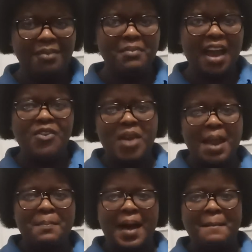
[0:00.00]
my
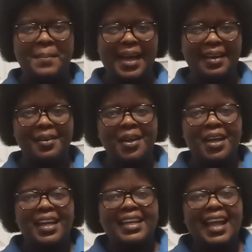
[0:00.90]
rear bumper,
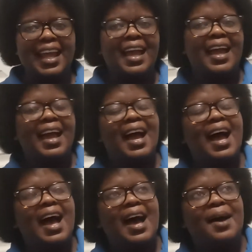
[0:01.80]
ne?
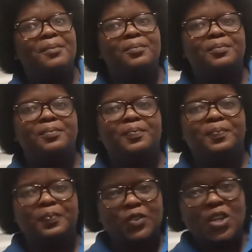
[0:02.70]

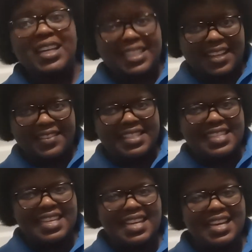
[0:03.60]

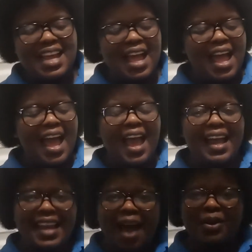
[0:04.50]
2017.
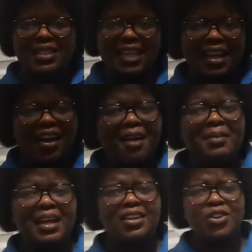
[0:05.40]
And I was telling her,
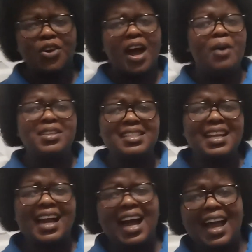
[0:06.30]
I'm like, I was
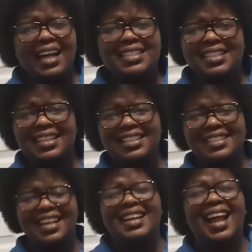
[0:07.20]
in a car
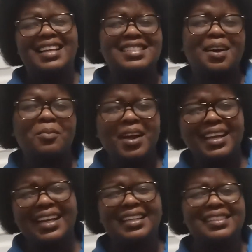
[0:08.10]
accident. Like,
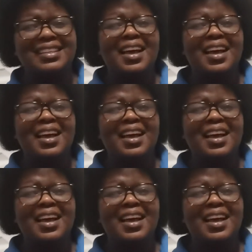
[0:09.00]
someone hit